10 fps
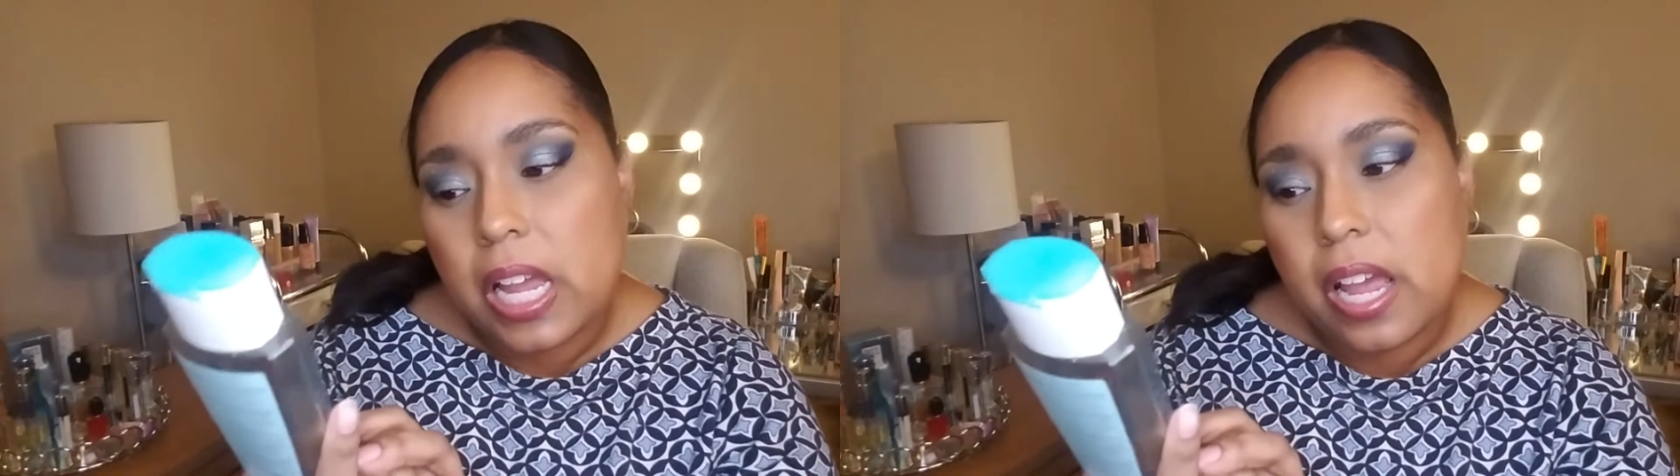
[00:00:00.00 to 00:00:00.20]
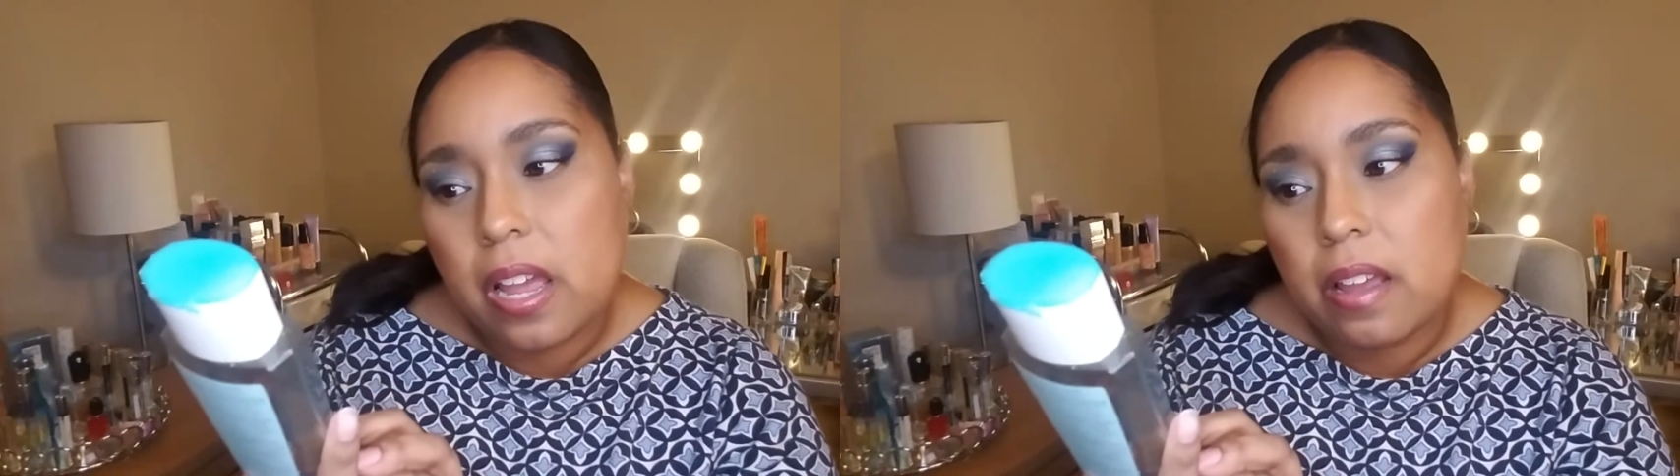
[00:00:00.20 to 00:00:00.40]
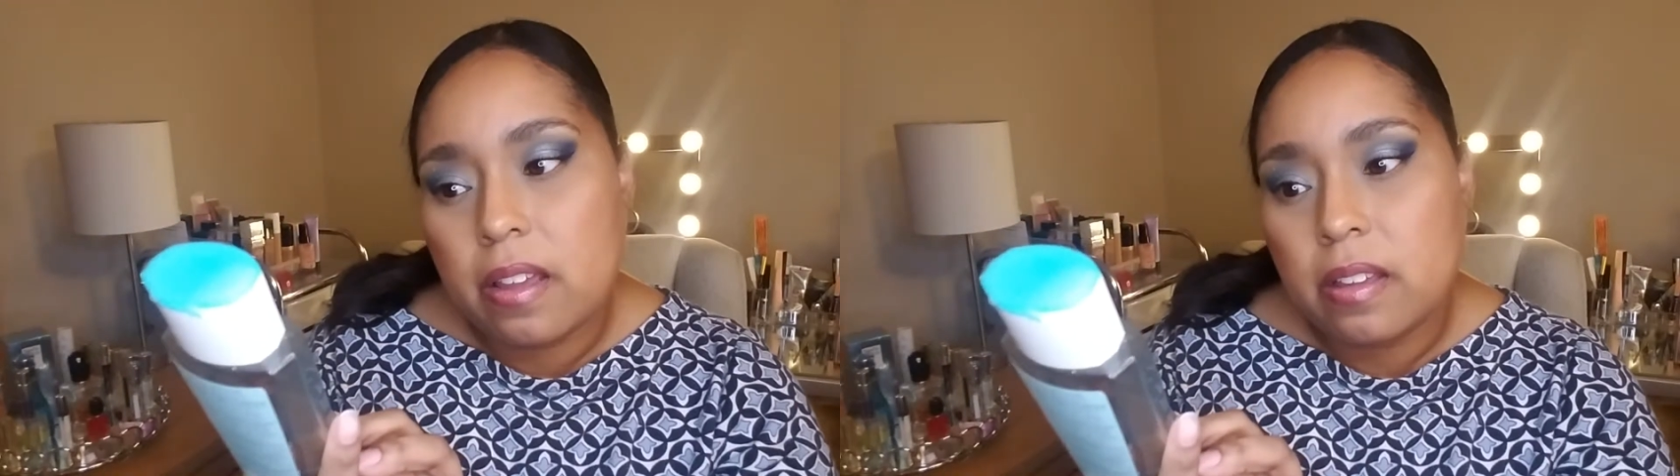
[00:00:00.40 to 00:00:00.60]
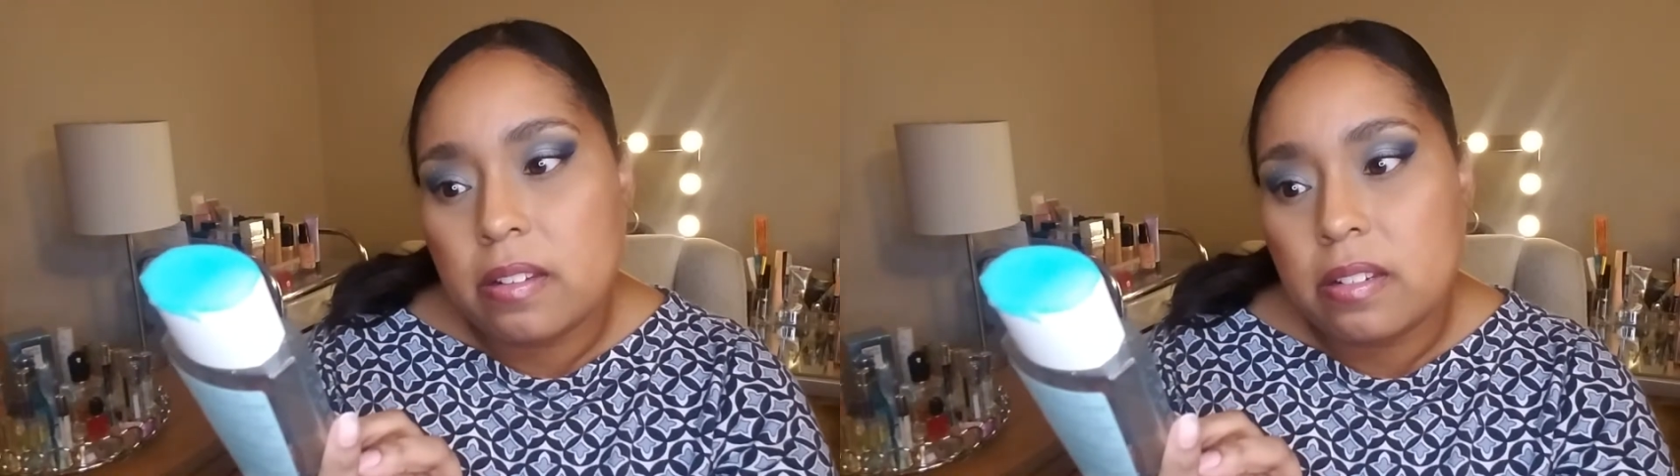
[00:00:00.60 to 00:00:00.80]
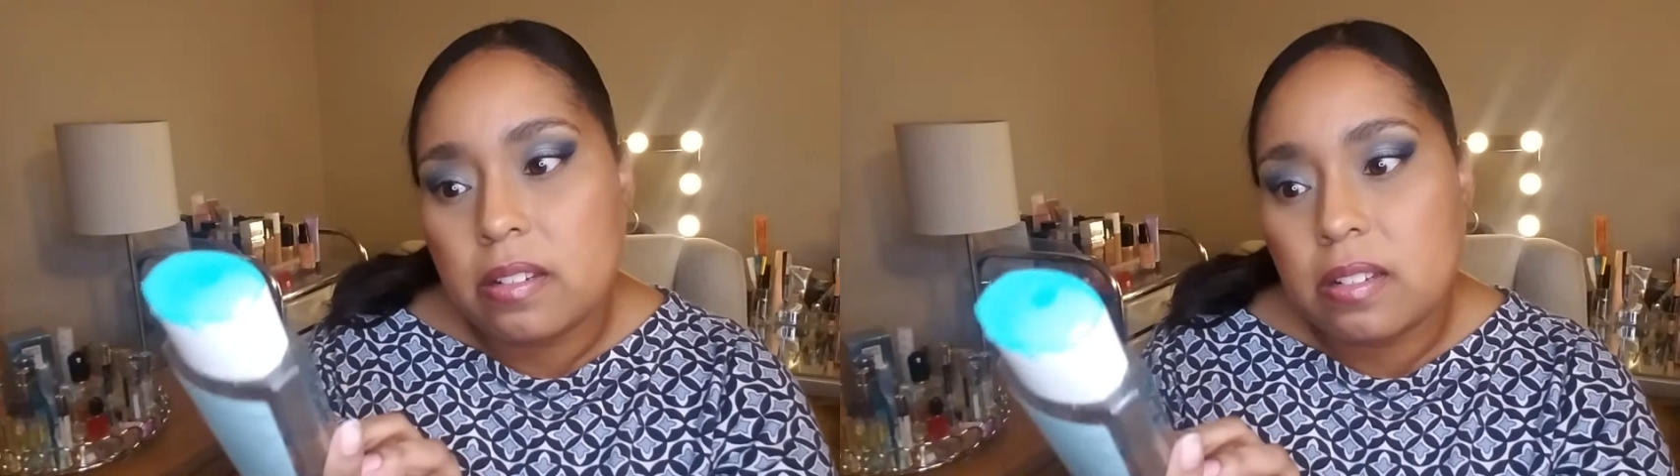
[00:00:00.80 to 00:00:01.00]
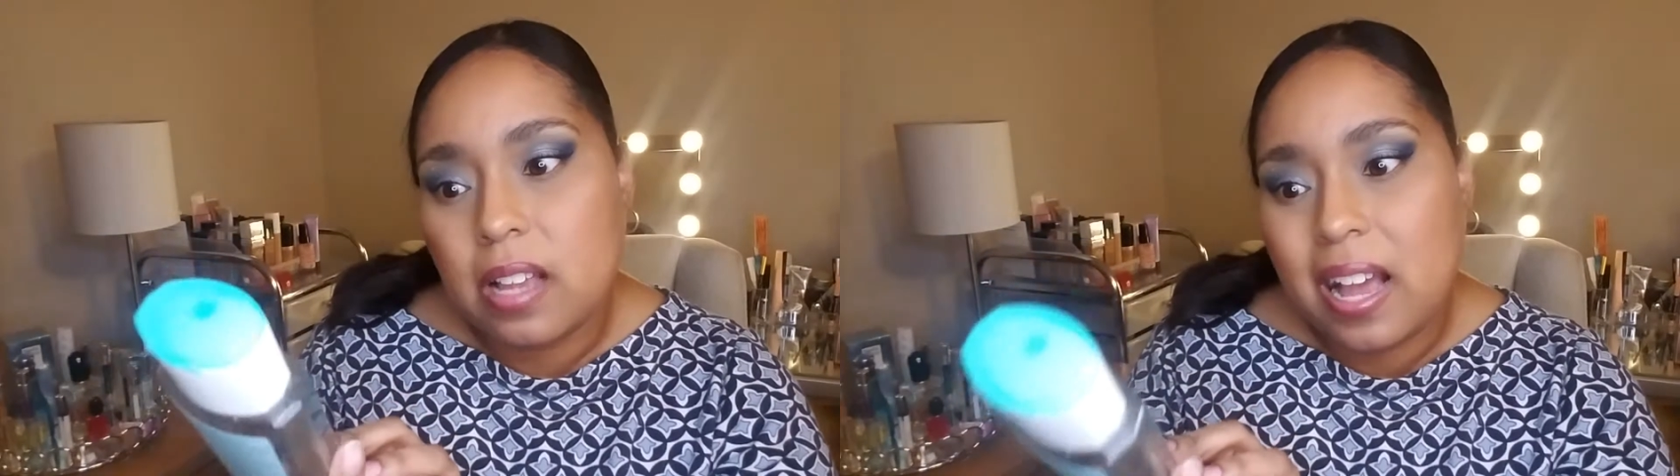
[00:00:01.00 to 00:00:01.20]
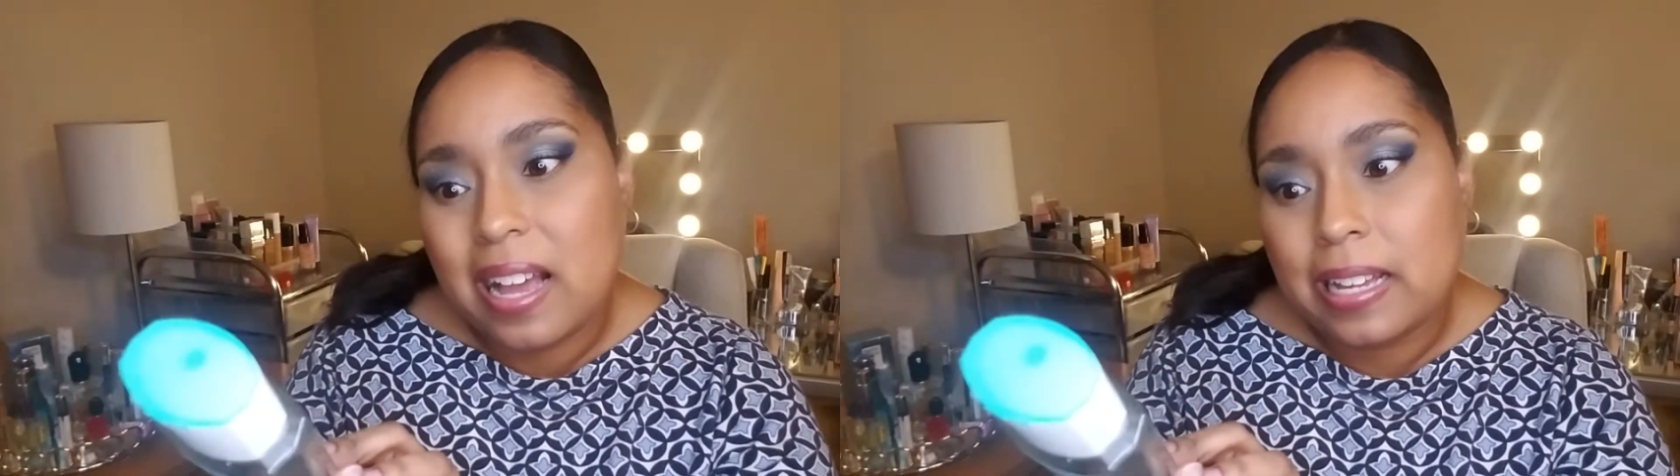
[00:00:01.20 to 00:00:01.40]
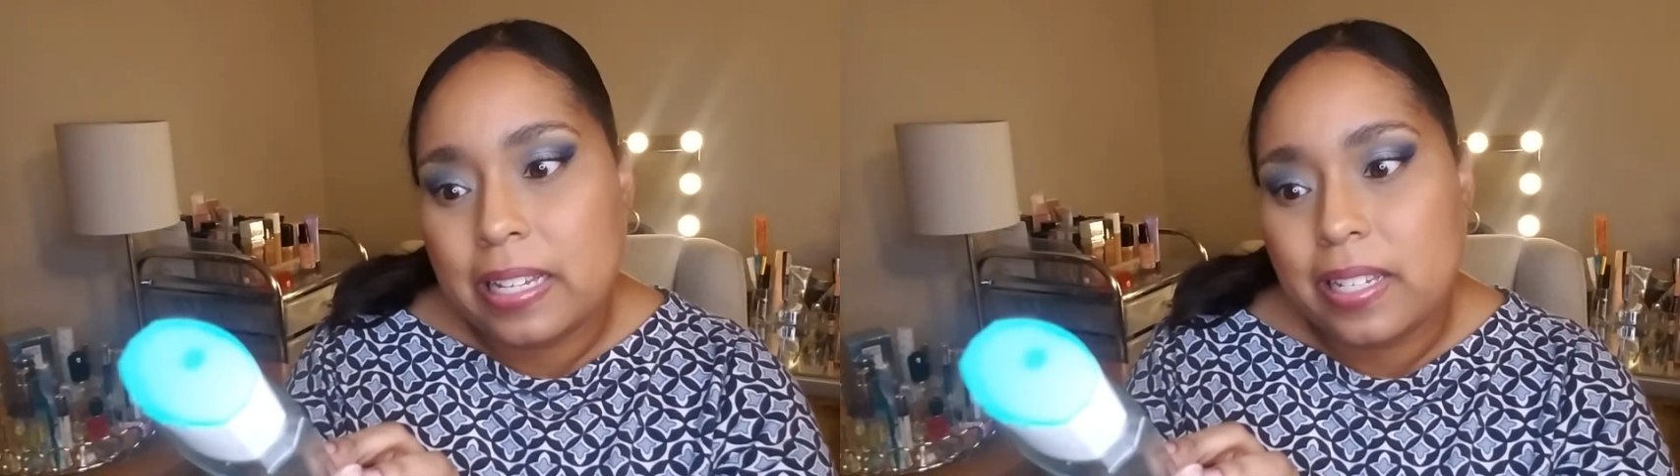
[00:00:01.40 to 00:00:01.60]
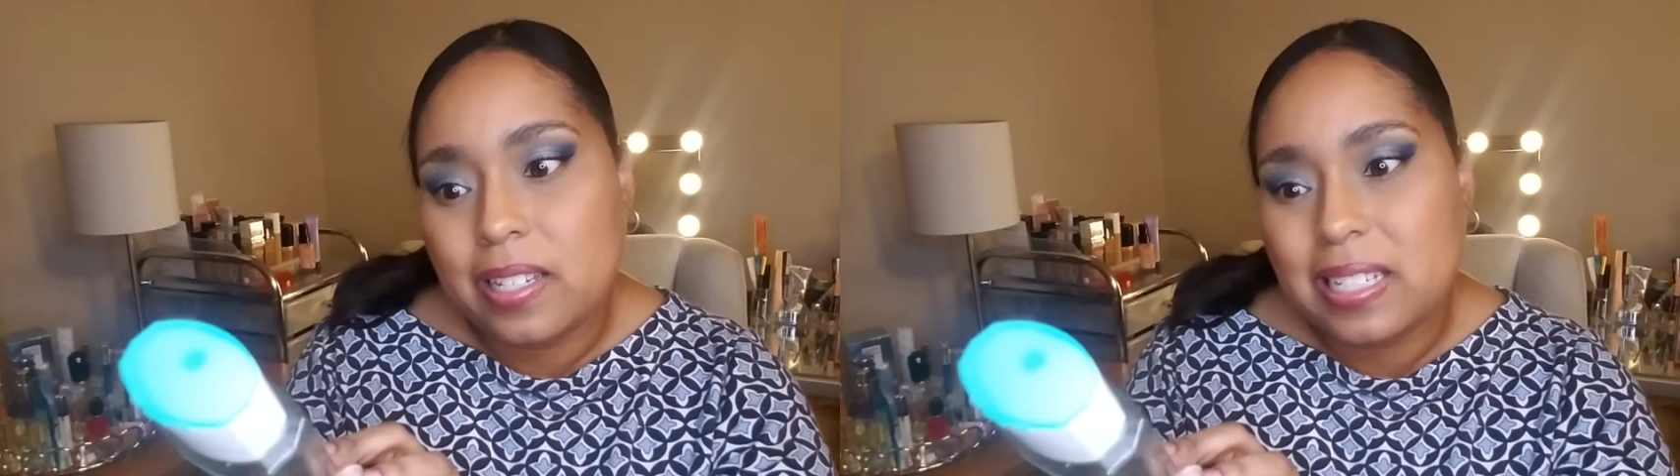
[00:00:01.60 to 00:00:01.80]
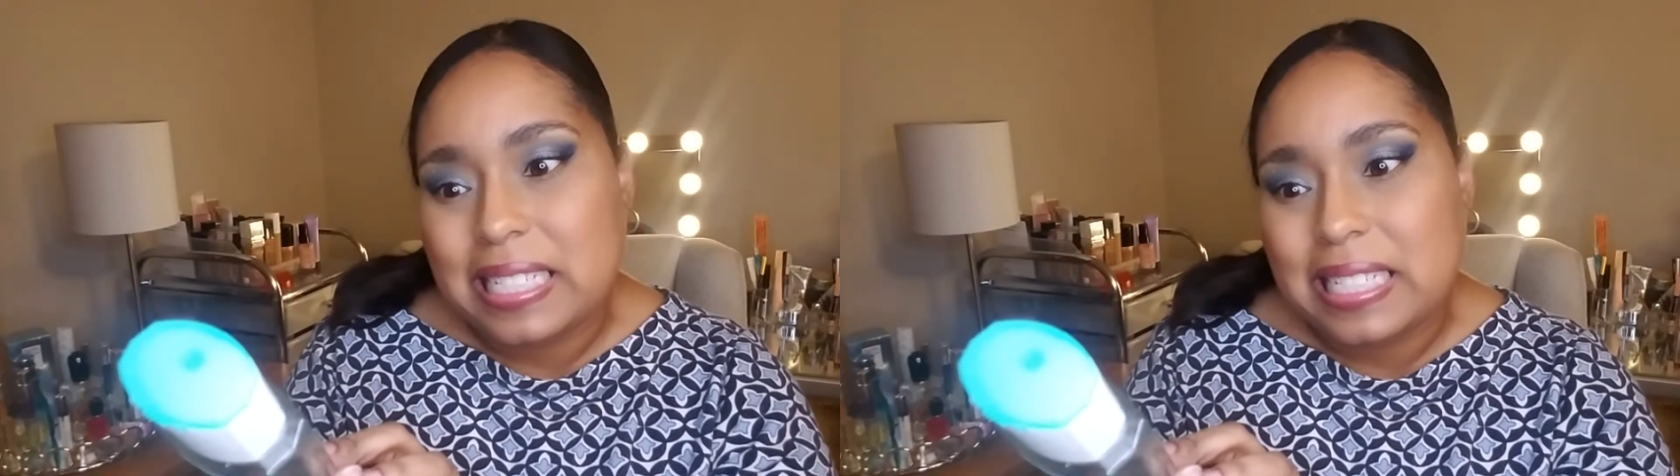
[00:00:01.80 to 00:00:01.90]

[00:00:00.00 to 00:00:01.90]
And I